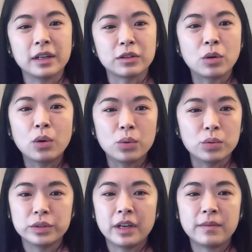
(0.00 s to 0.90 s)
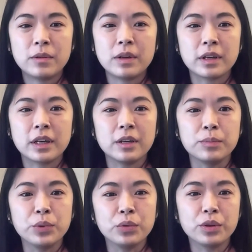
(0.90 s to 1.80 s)
can code, everyone
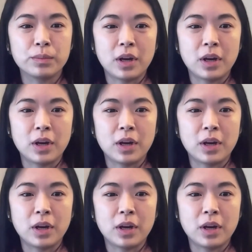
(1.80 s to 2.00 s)
can build a